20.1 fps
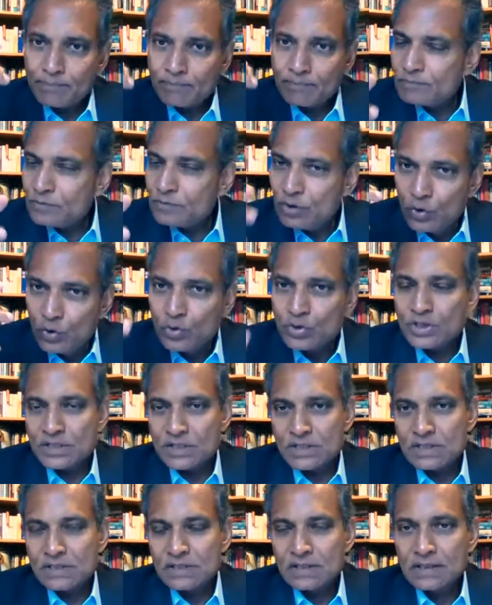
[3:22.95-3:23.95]

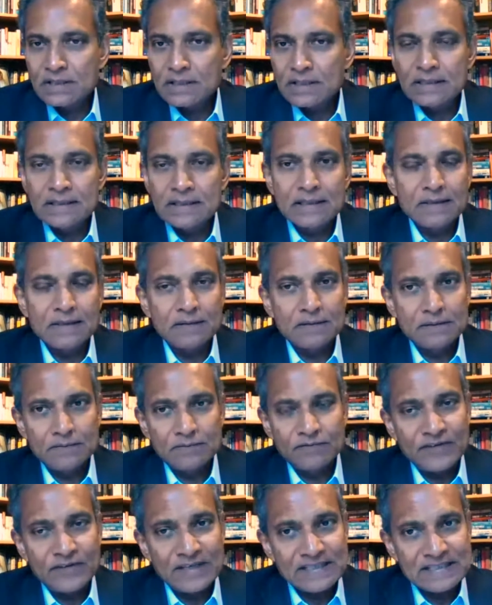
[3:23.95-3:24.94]
uses the
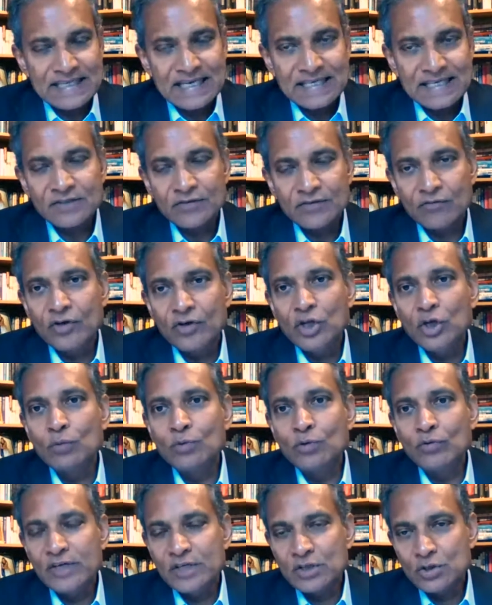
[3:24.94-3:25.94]
fantastic renewable
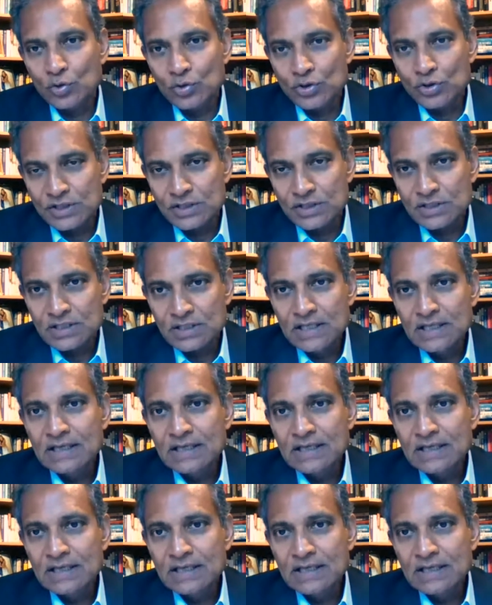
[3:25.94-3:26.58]
resources